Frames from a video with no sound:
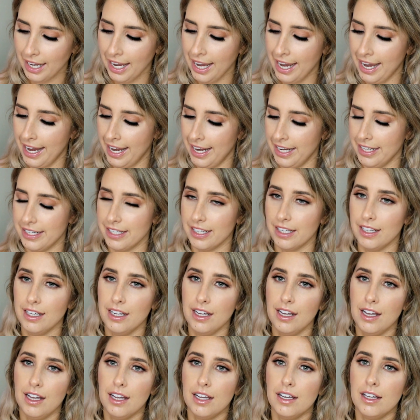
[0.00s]
And
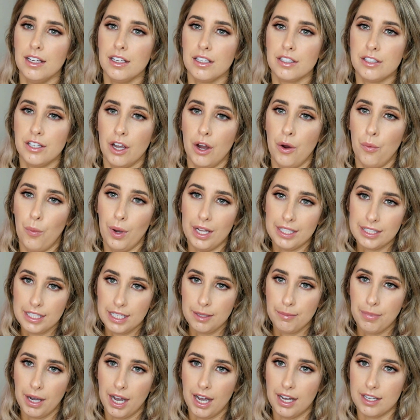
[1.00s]
so once
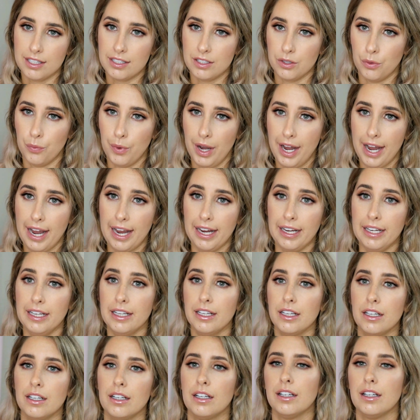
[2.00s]
he passed away,